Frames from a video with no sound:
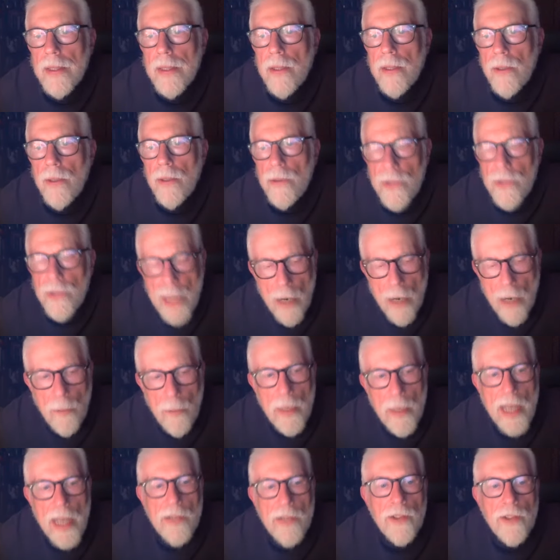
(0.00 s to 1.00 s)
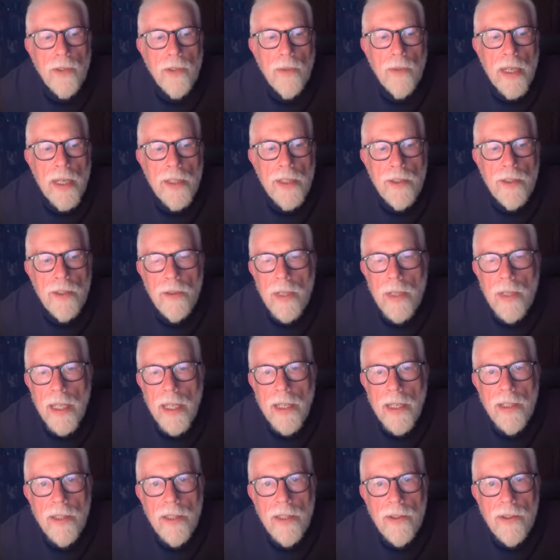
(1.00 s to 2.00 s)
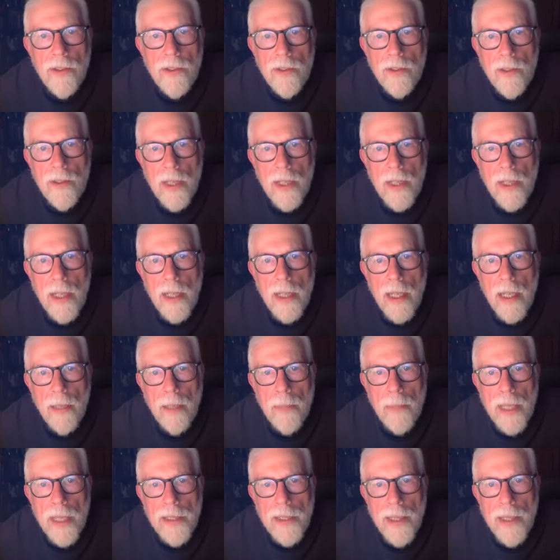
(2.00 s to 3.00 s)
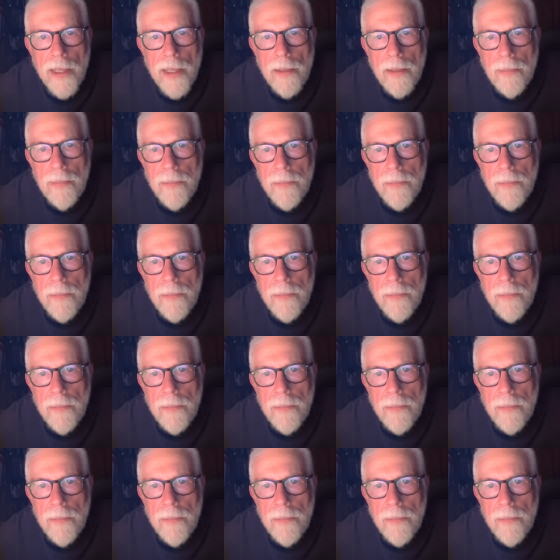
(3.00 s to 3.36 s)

who's now passed away, Euclides Almeida,